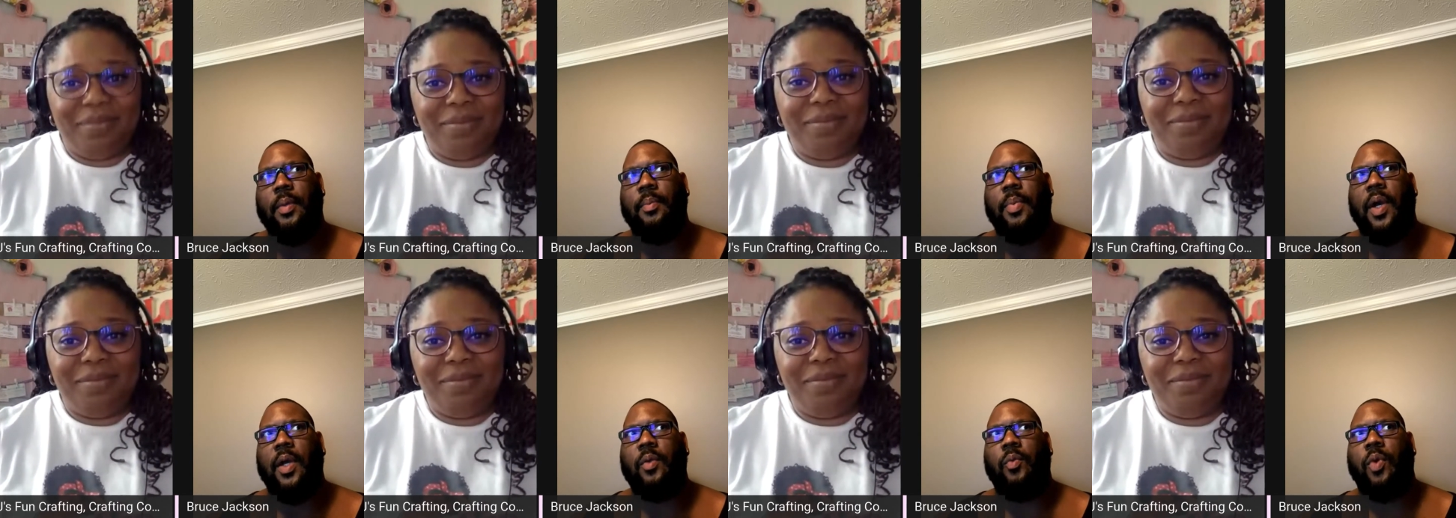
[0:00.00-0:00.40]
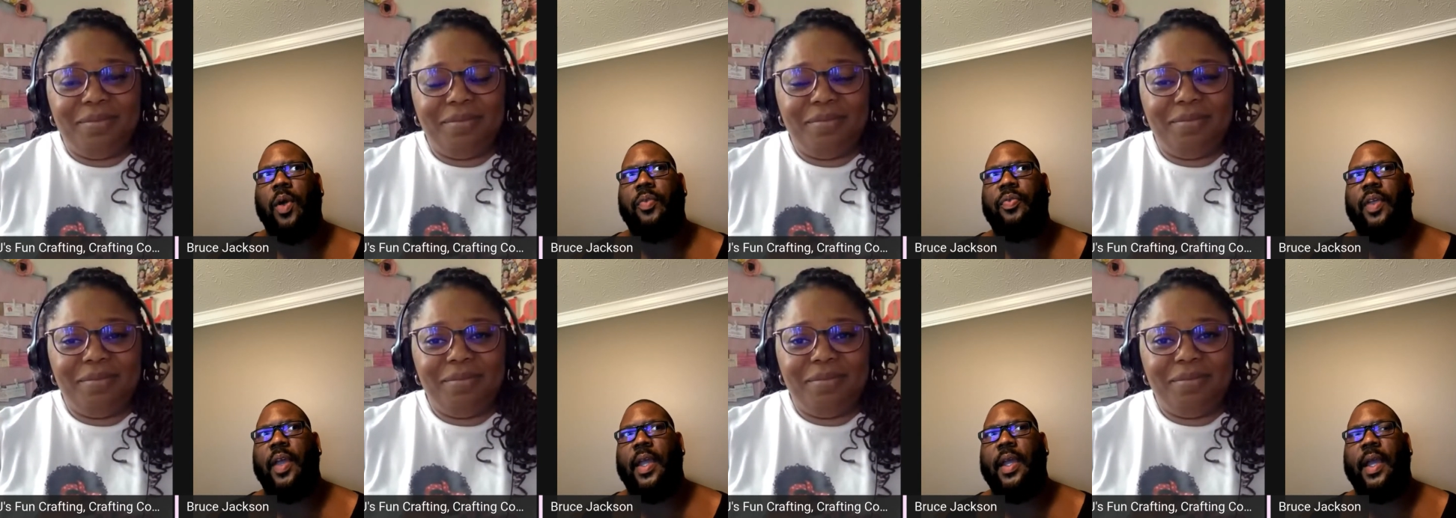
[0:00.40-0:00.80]
Speaker 1: But one
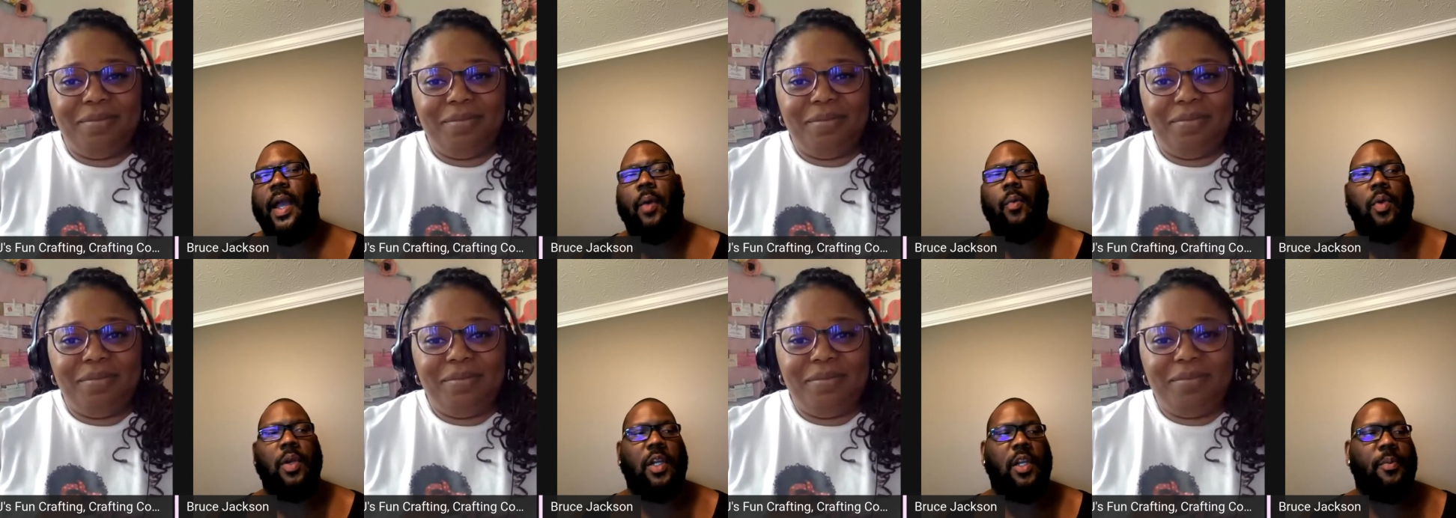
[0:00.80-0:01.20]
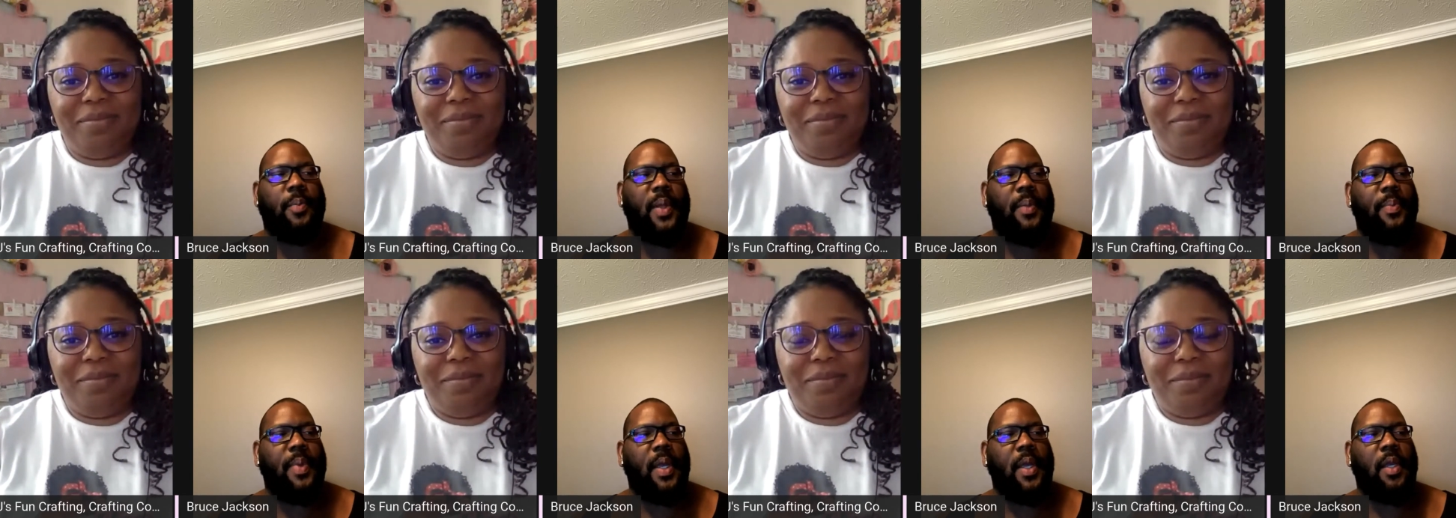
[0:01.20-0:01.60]
thing I wanted to be
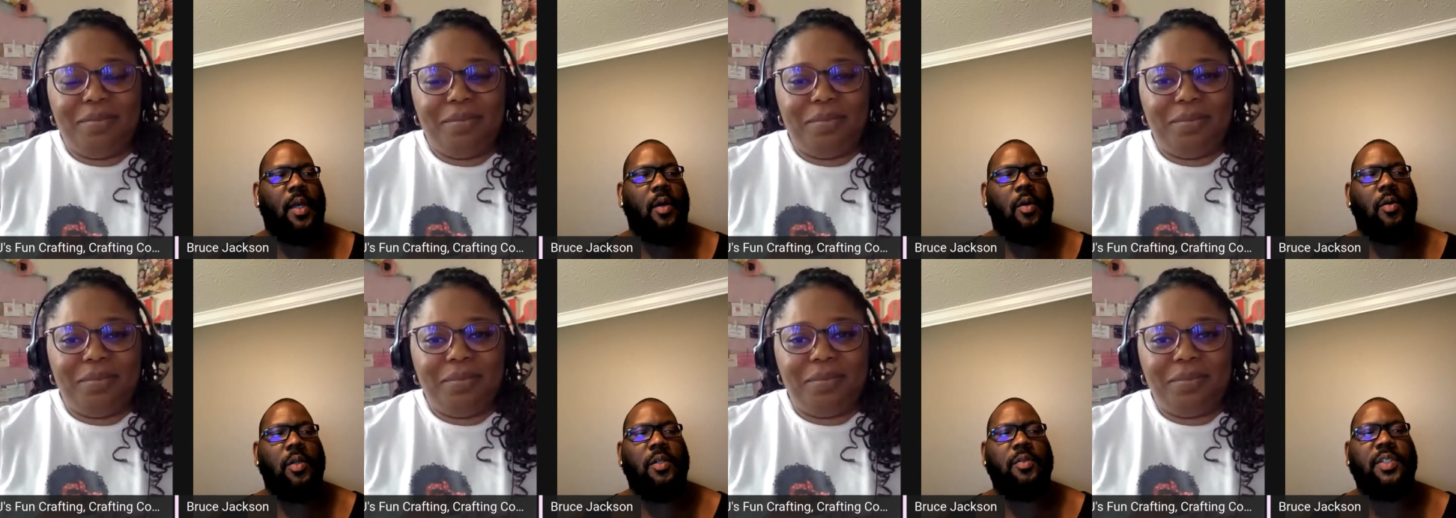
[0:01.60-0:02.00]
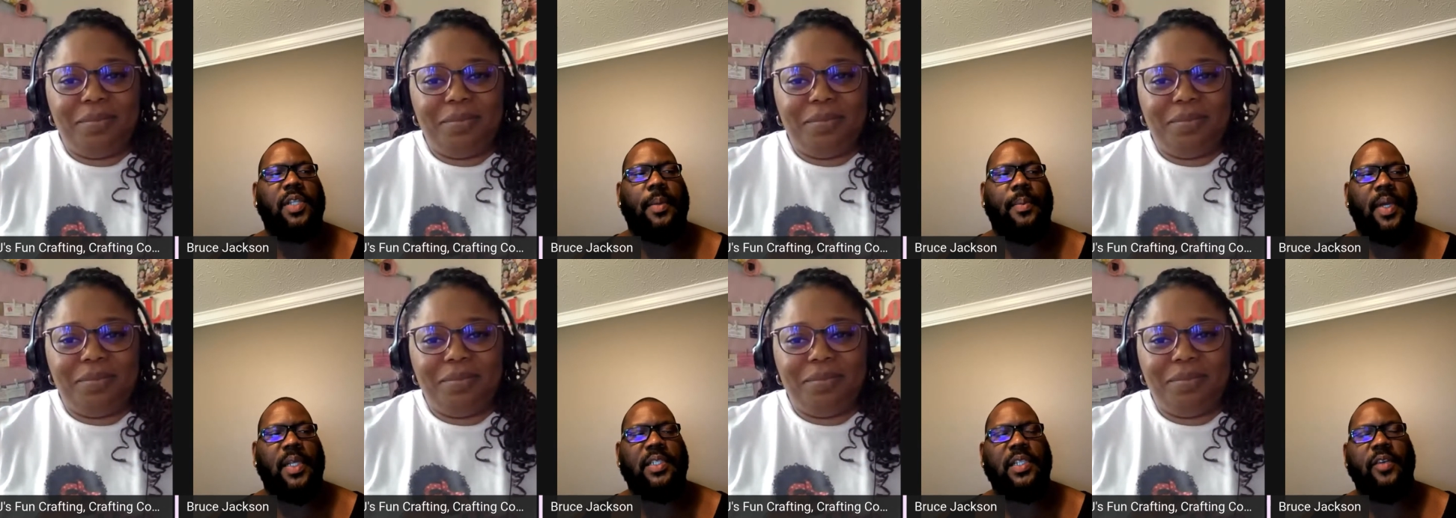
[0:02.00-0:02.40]
big on to set
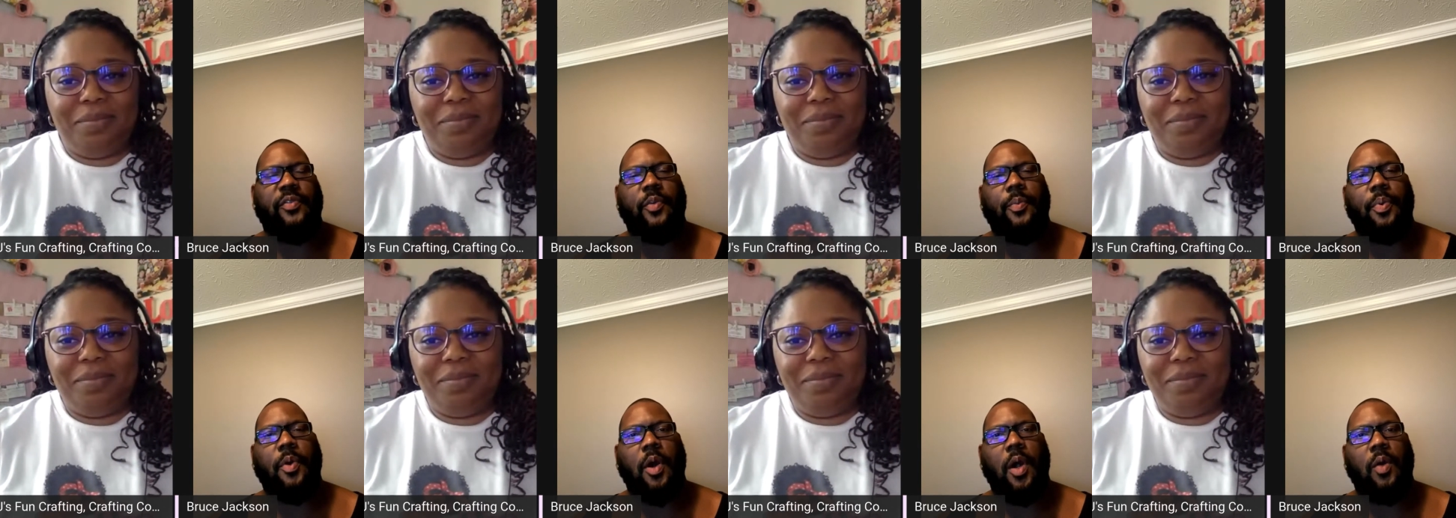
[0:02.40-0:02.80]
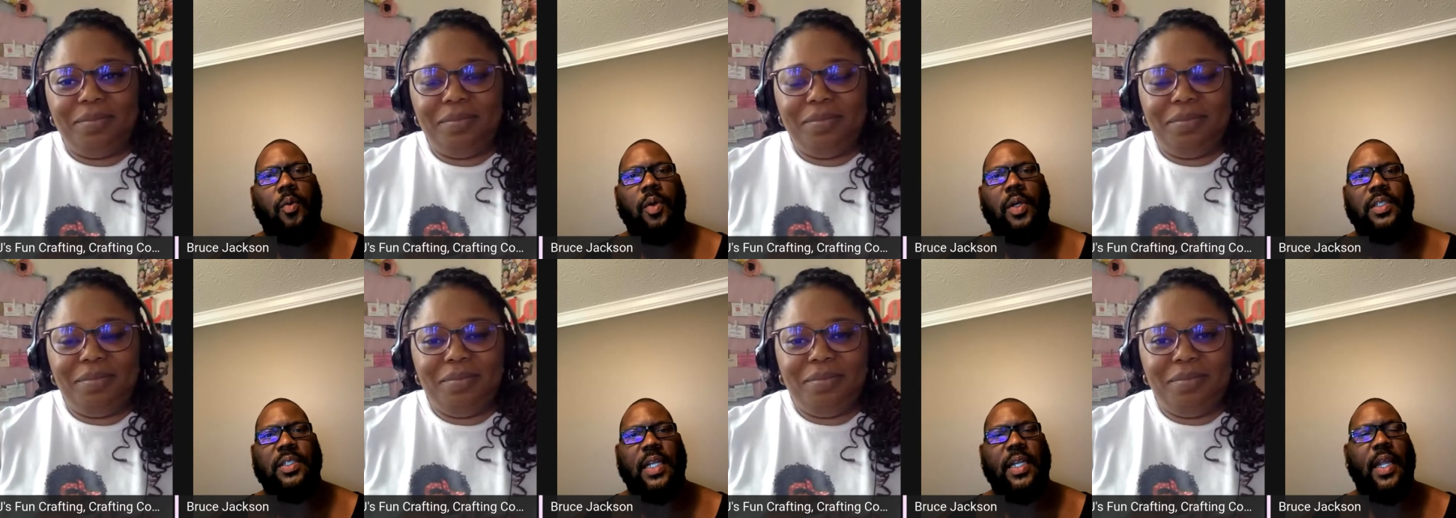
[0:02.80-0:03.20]
myself apart
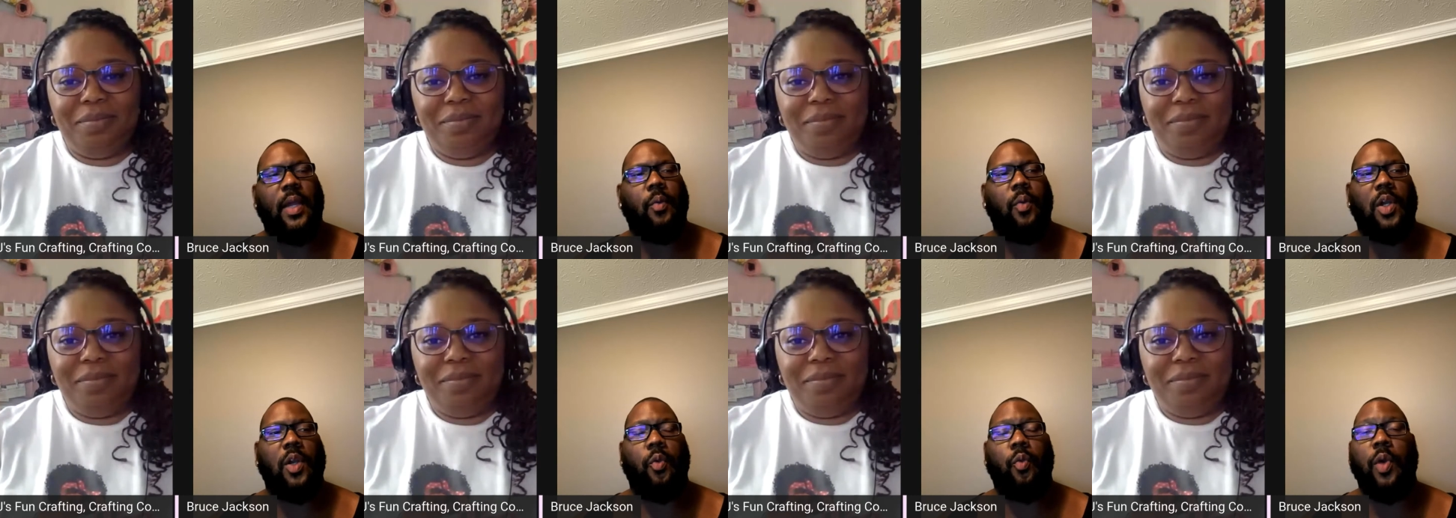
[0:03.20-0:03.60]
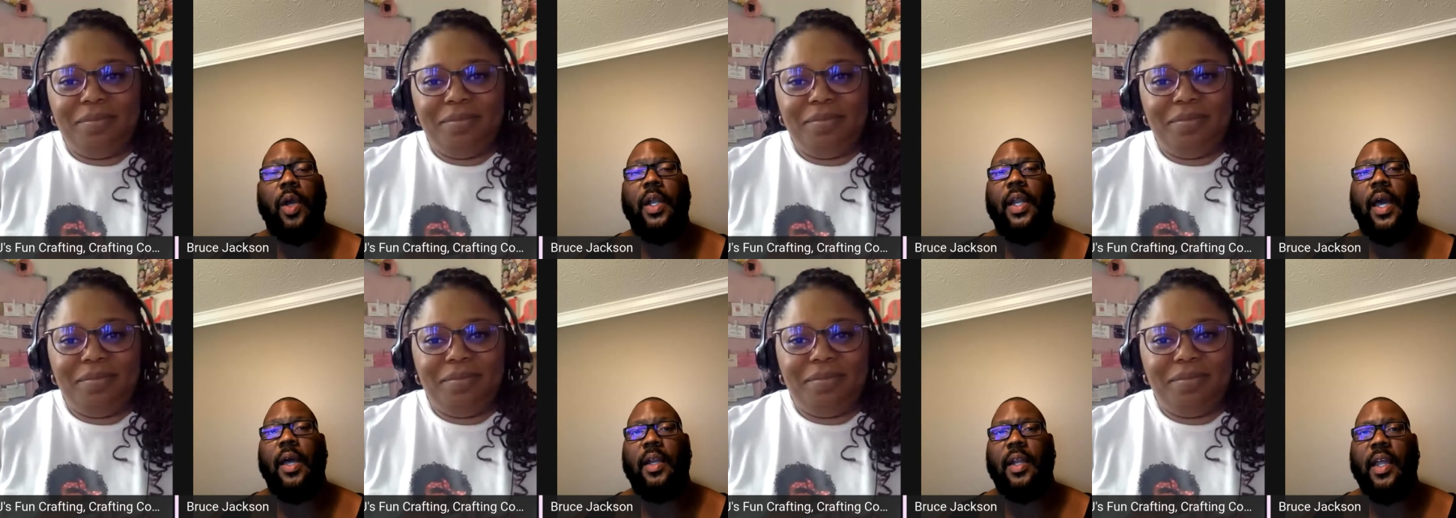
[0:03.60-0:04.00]
was I didn't want to run
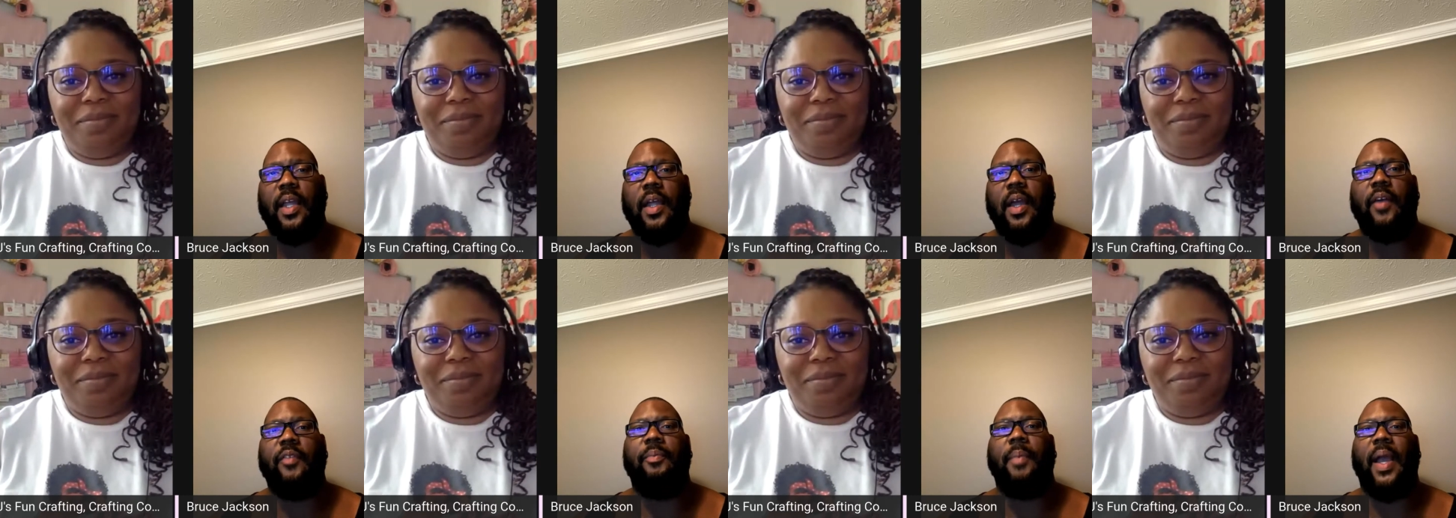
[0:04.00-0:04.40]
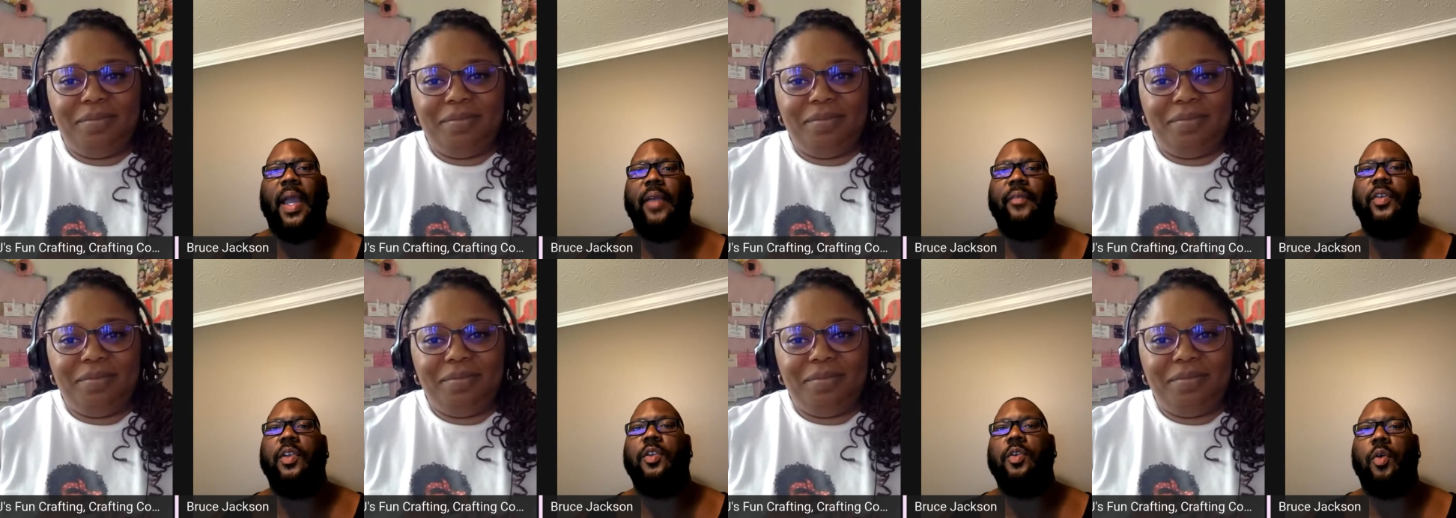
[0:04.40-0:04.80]
out of, of my
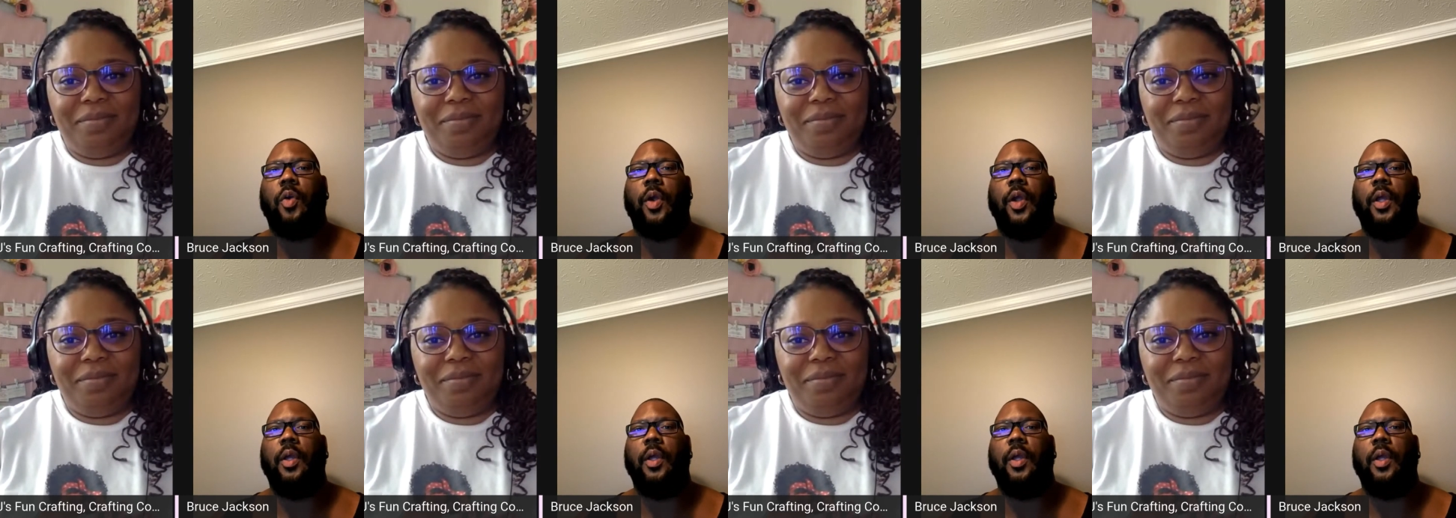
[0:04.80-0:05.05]
inventory.